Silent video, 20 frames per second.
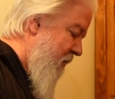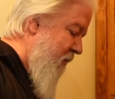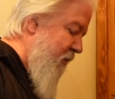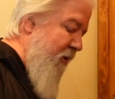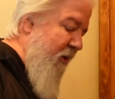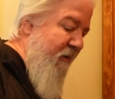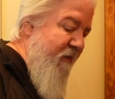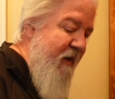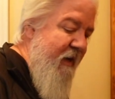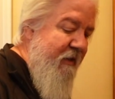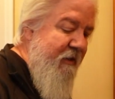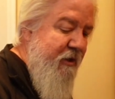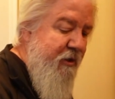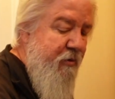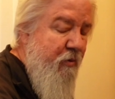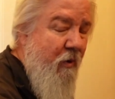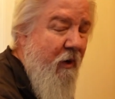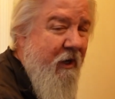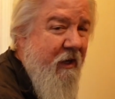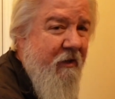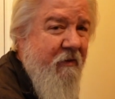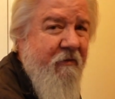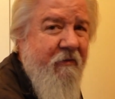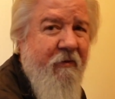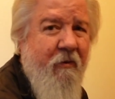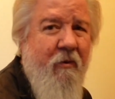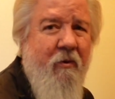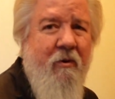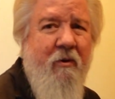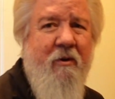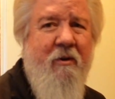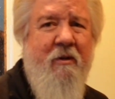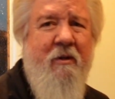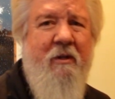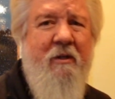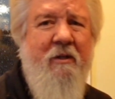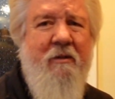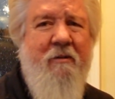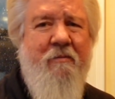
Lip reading: So I've had this running for